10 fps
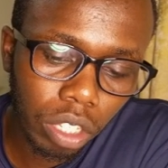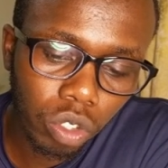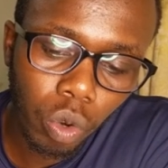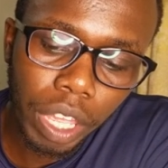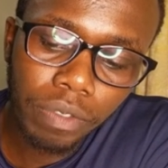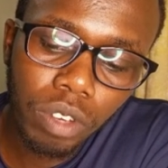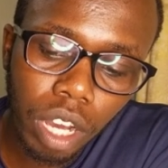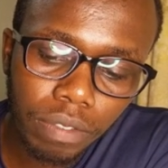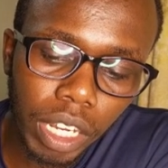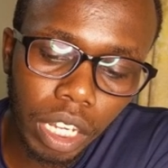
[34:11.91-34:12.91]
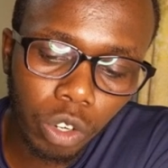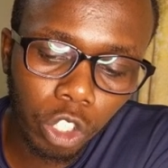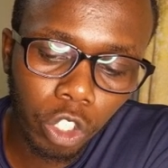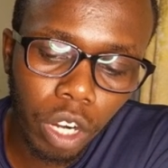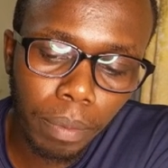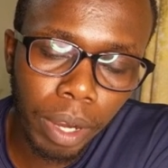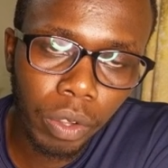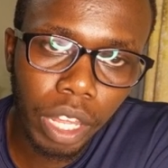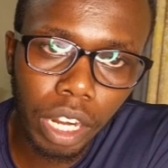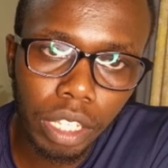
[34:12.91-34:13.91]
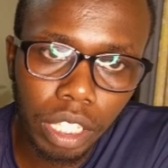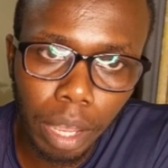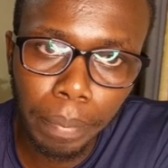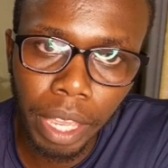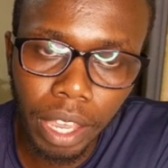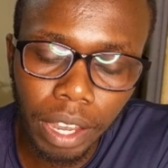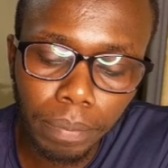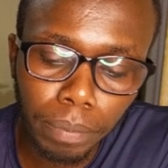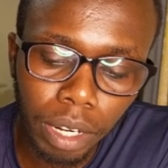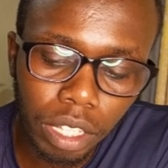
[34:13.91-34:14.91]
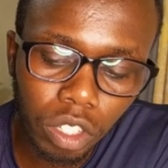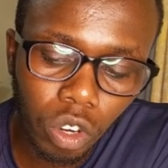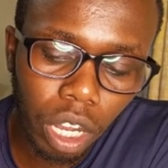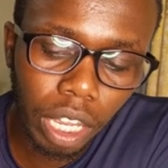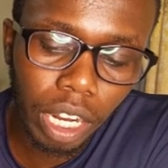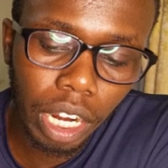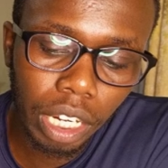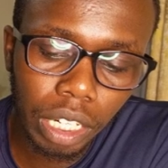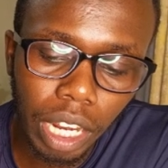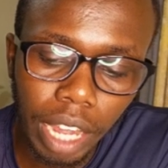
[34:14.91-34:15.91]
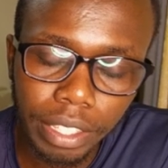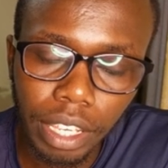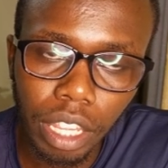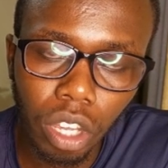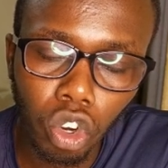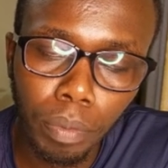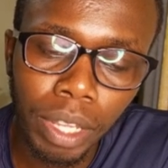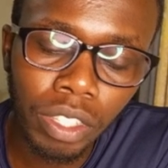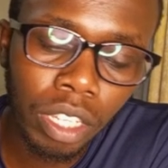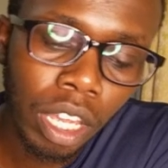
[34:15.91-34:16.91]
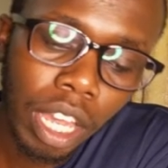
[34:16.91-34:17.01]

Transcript: So if you have any question about any step here, please go ahead and ask in the comments.